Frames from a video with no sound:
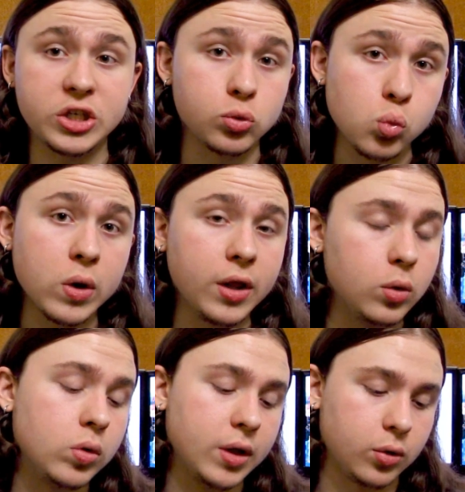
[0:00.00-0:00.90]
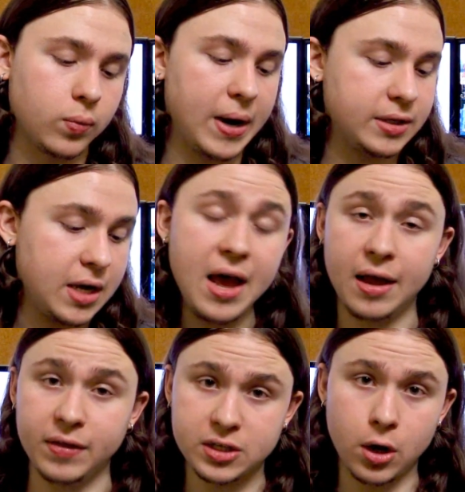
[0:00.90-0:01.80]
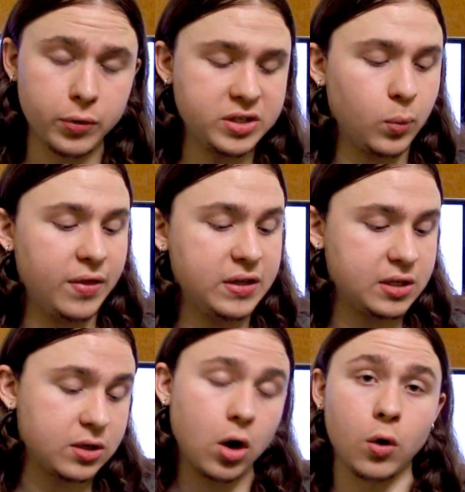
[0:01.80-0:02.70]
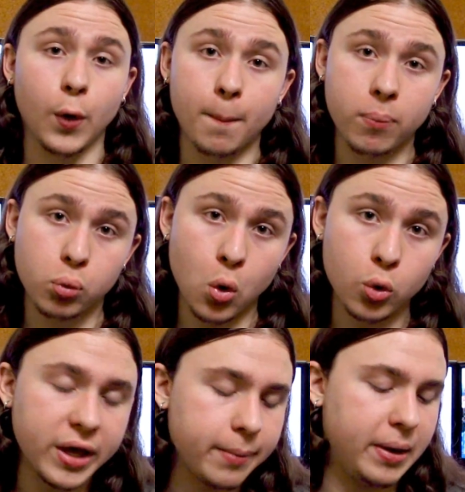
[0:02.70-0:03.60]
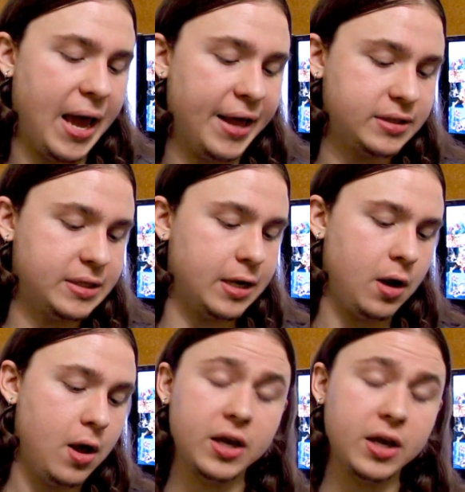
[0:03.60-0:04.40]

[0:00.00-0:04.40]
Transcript: which is really, really great. And that's another reason why this is called a pro gaming headset,